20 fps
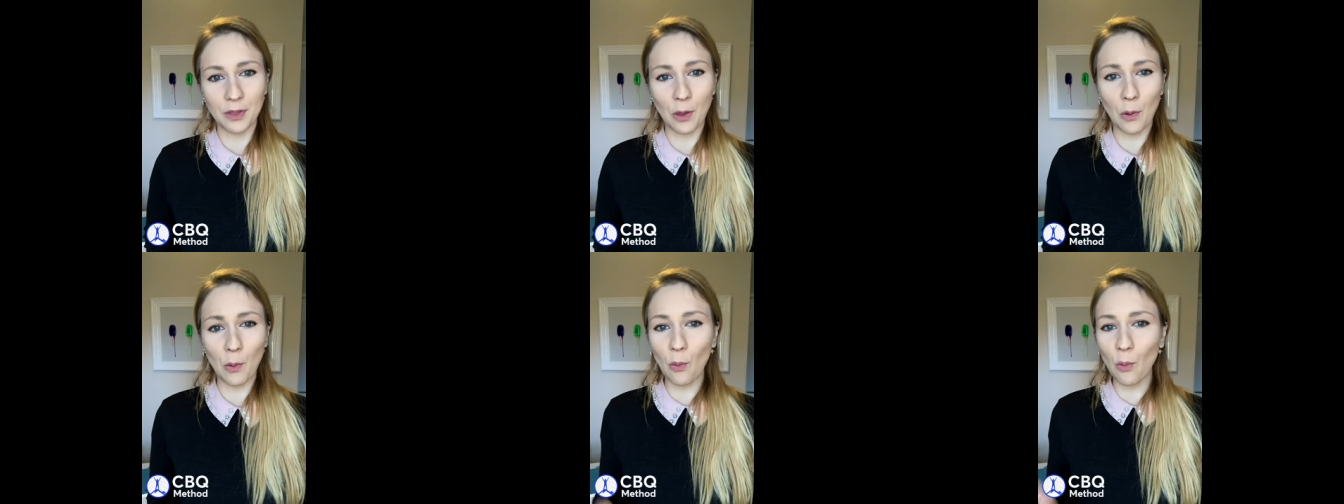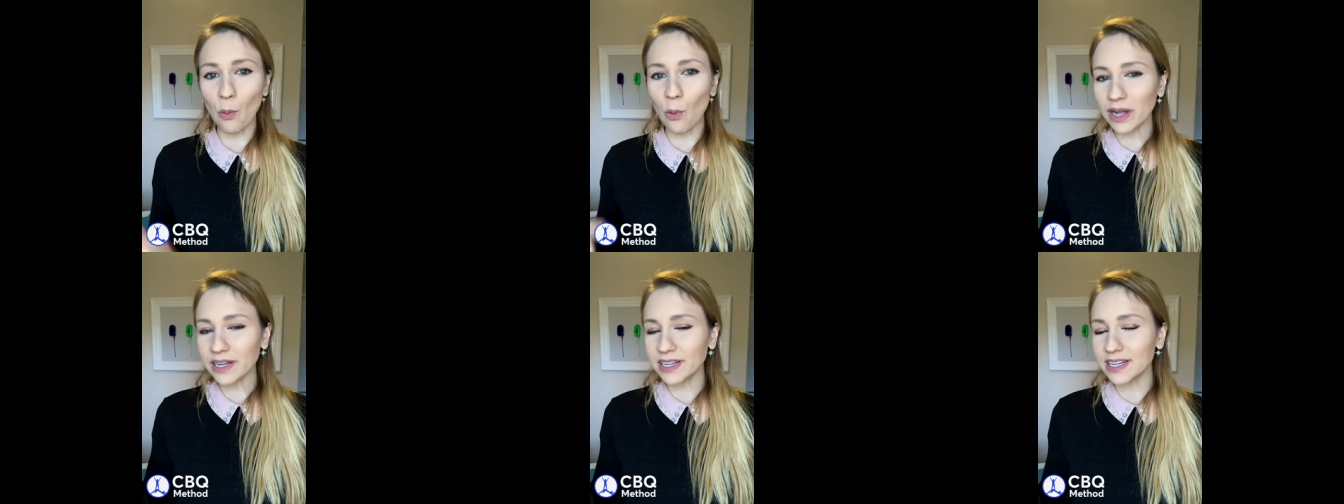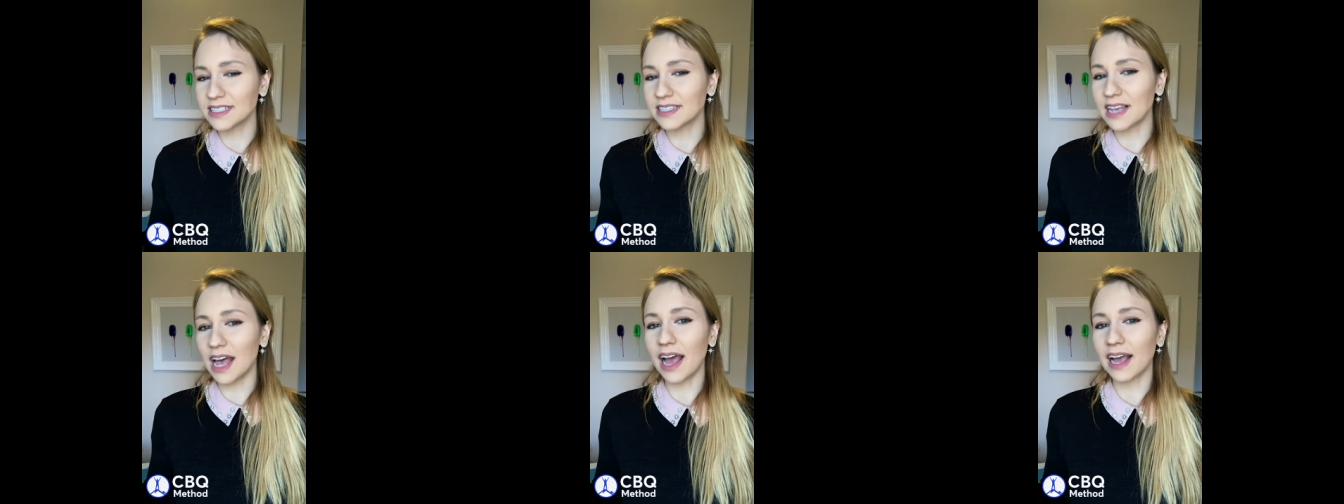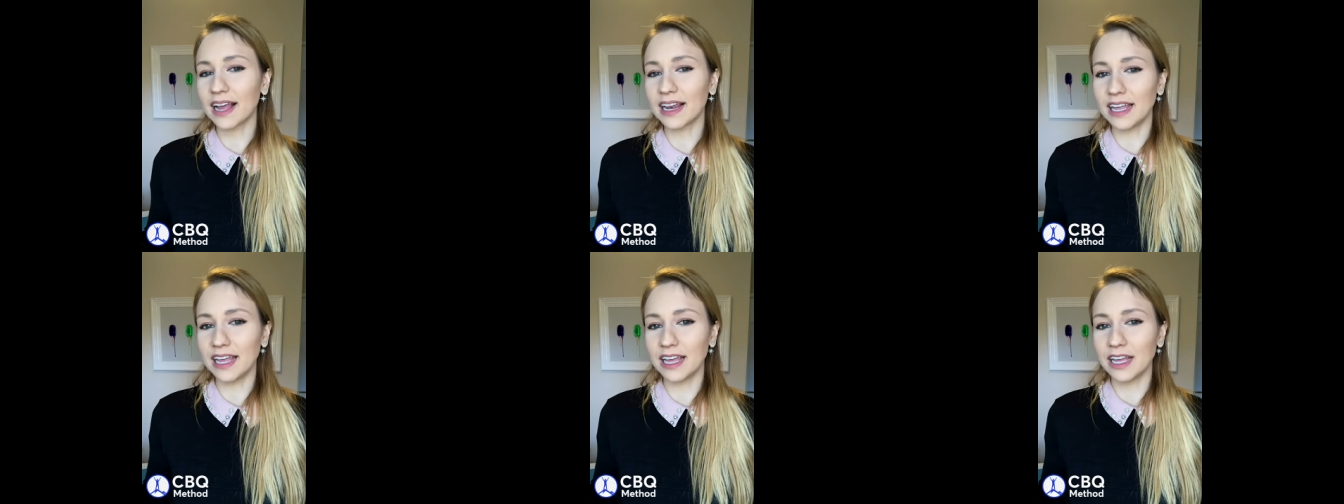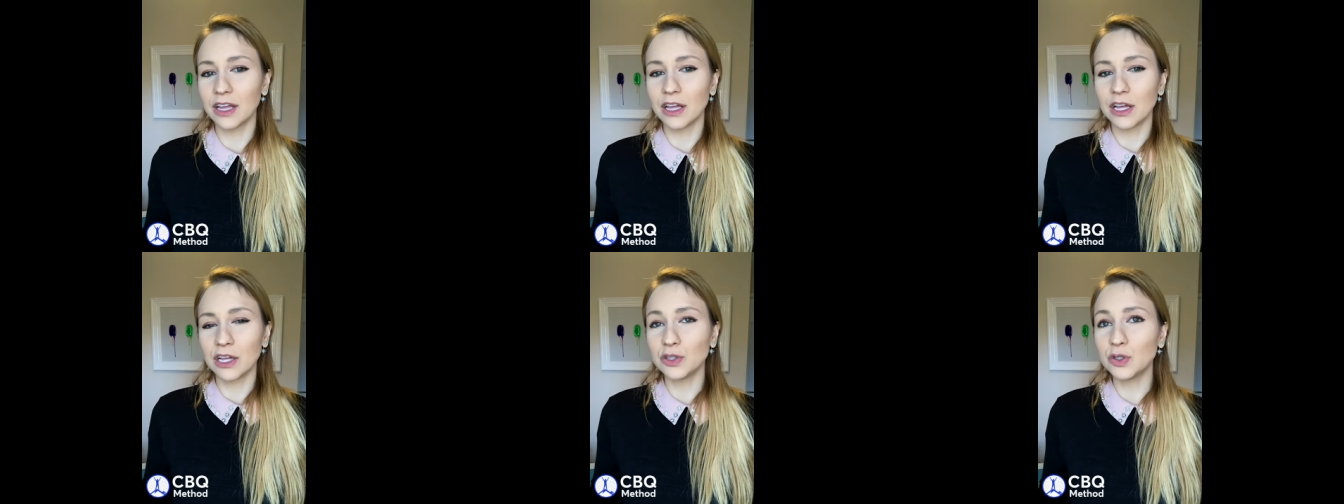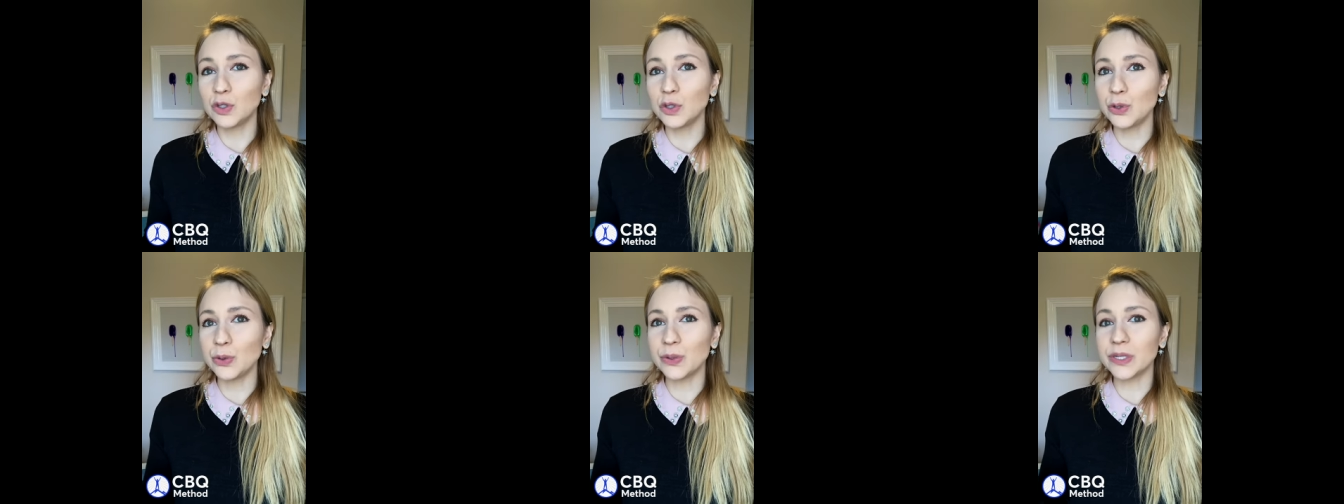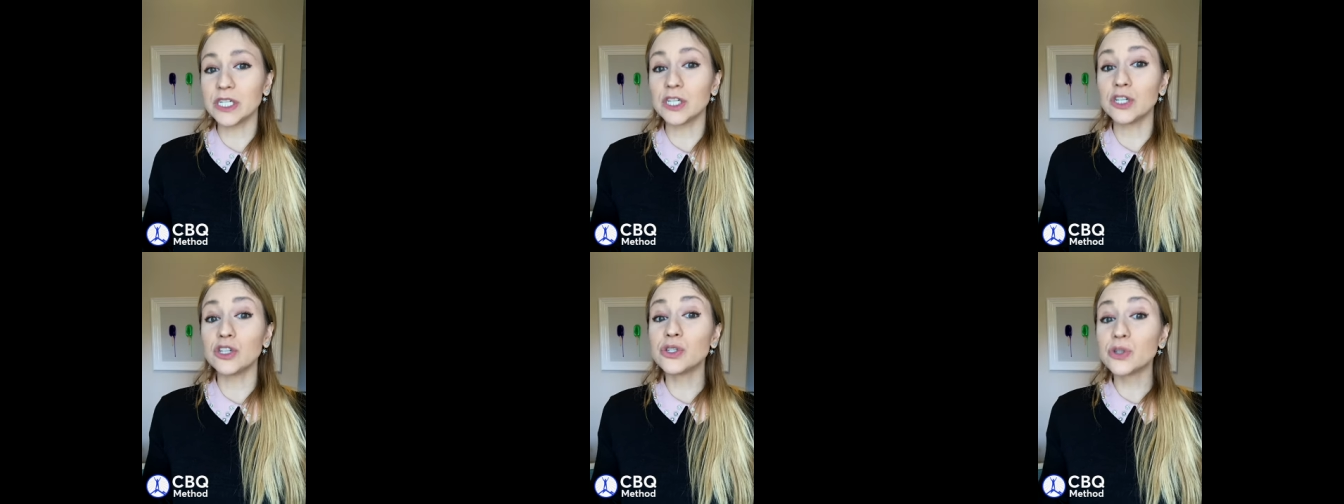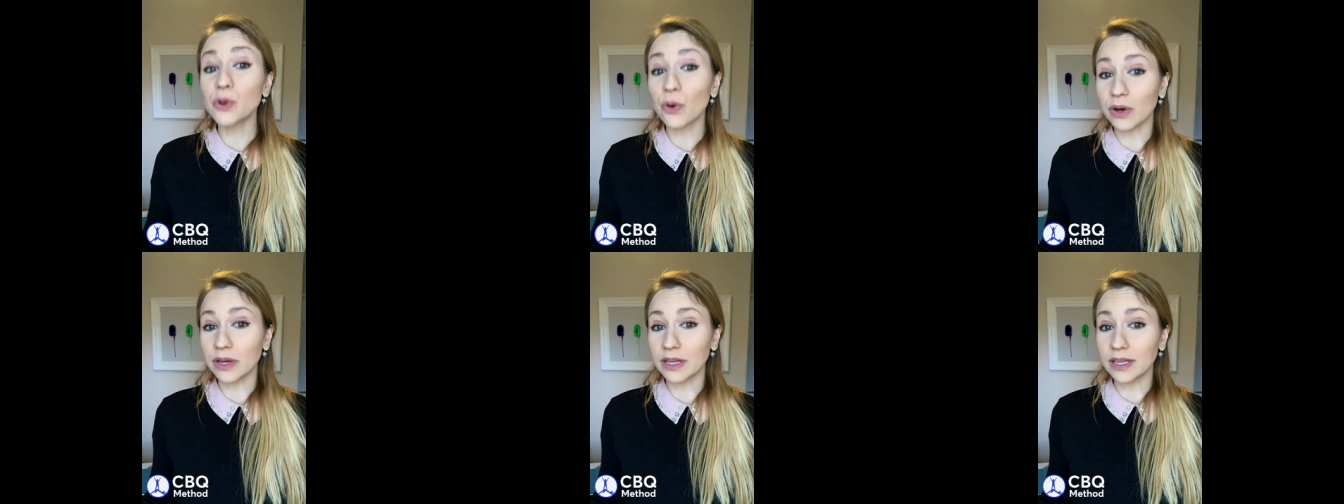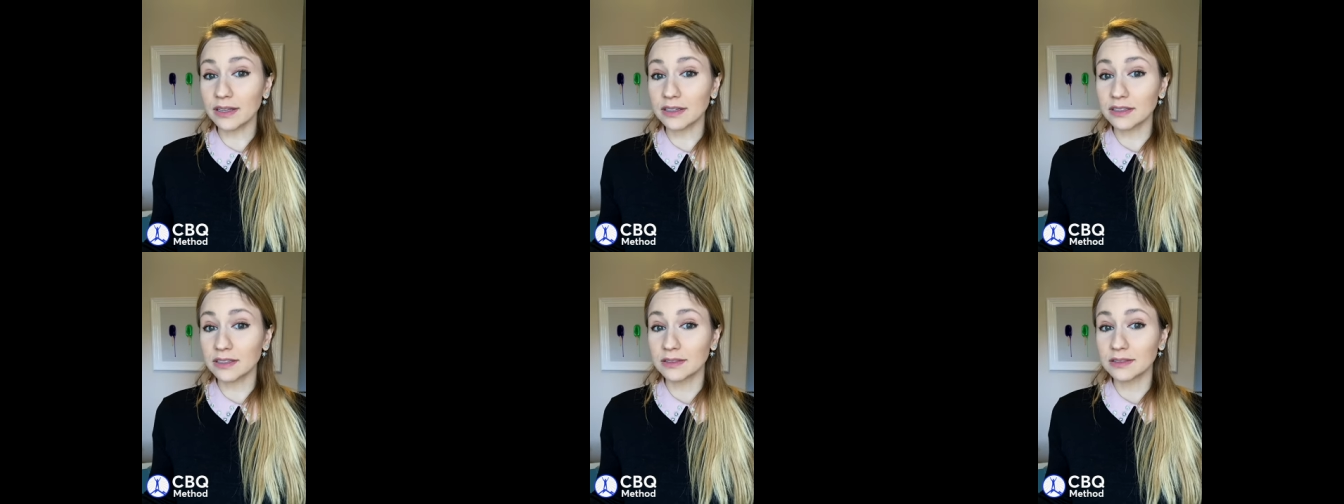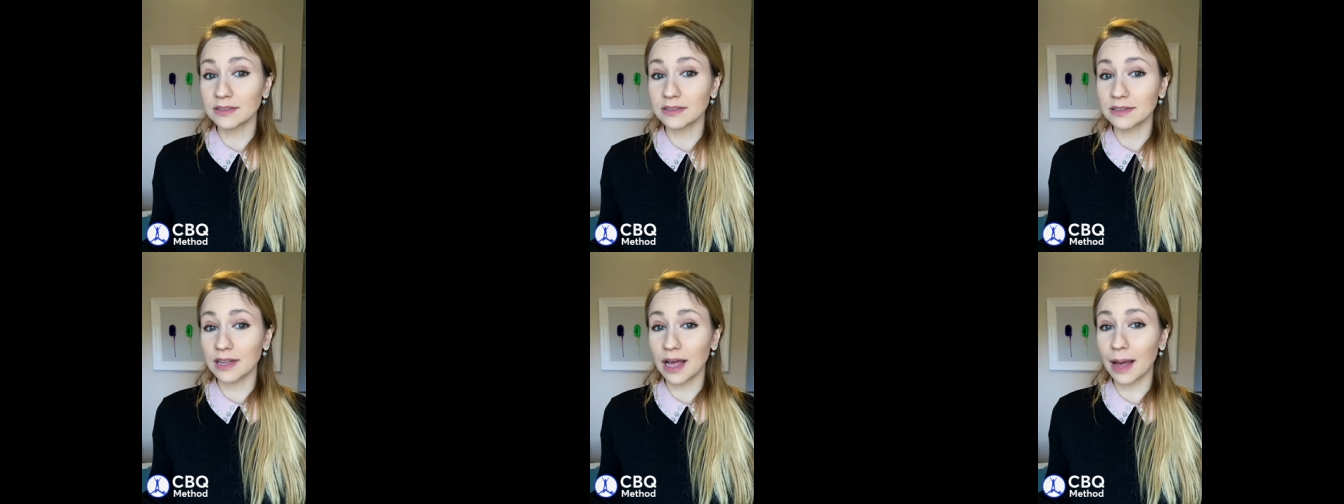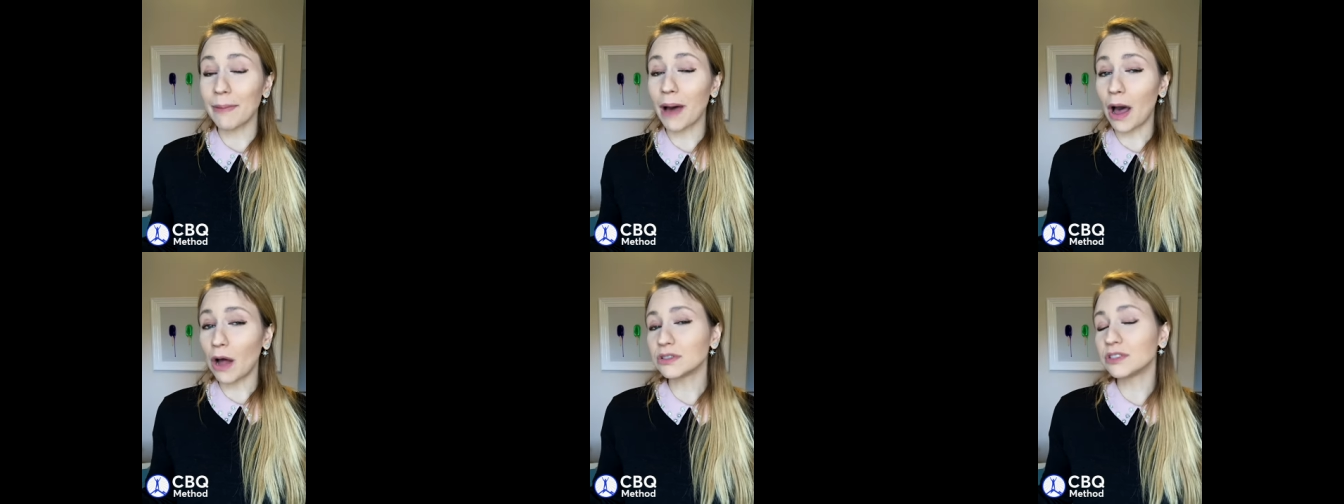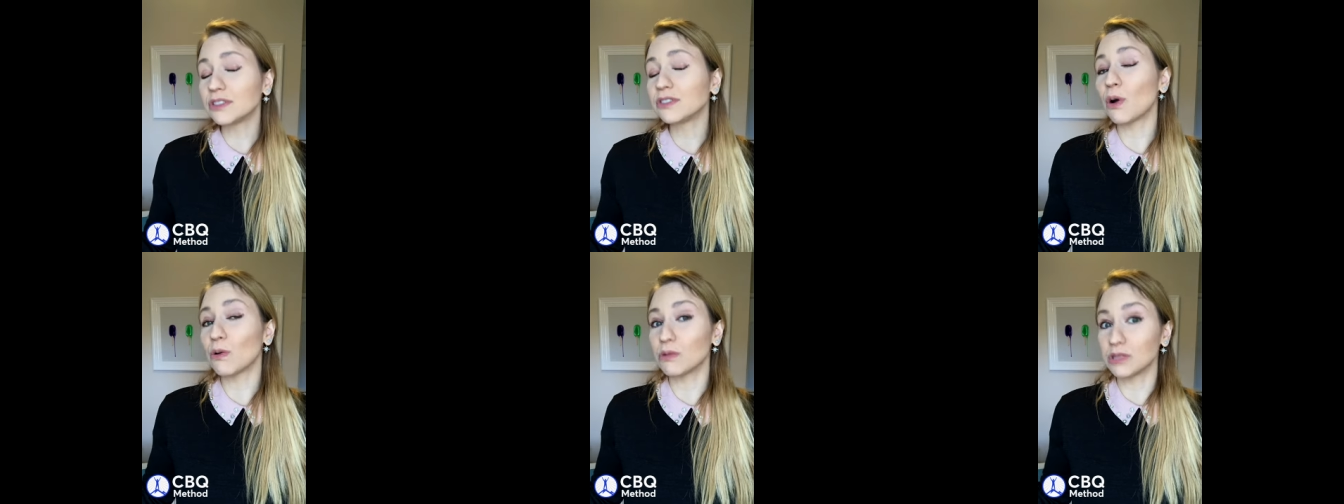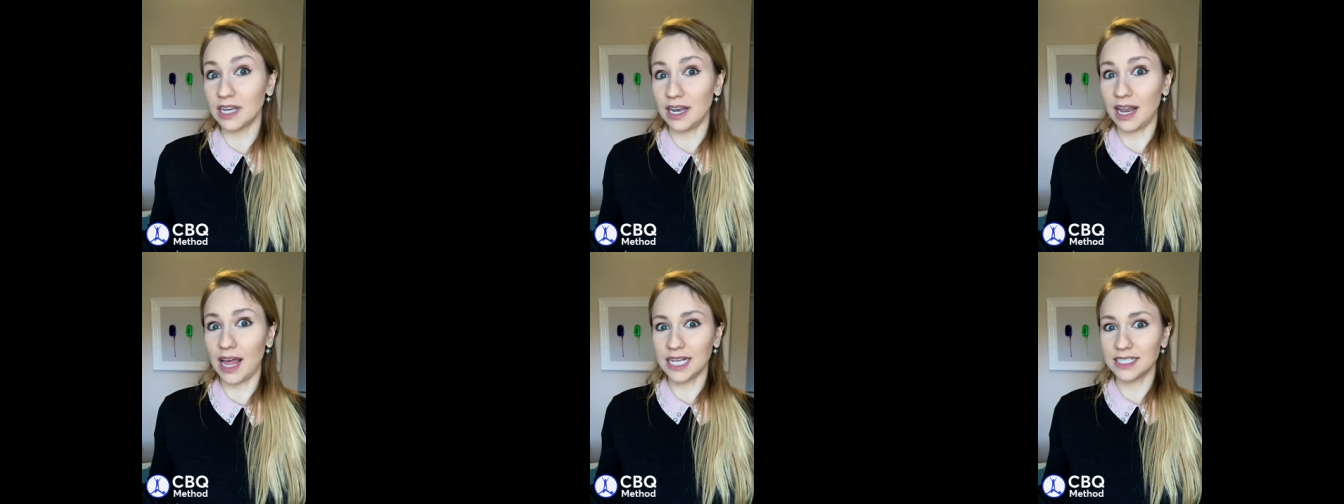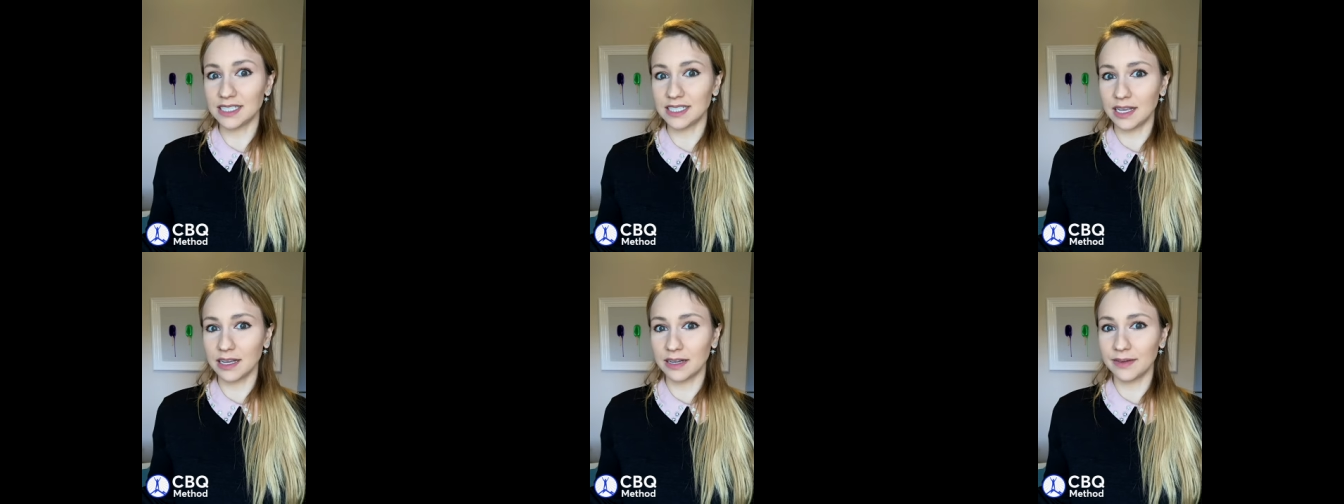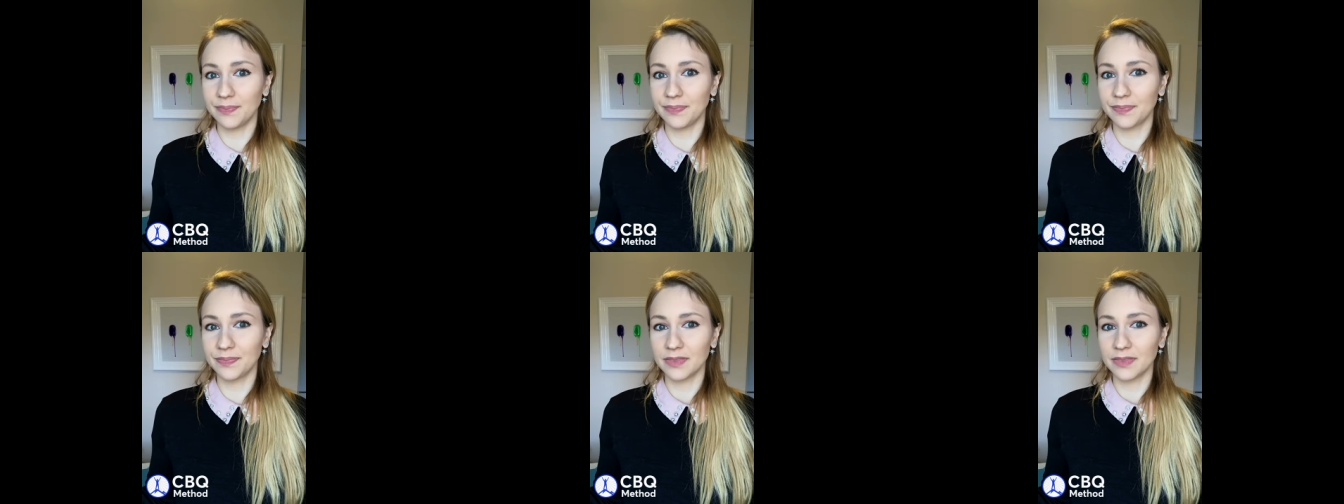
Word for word: What exactly do you enjoy about socializing?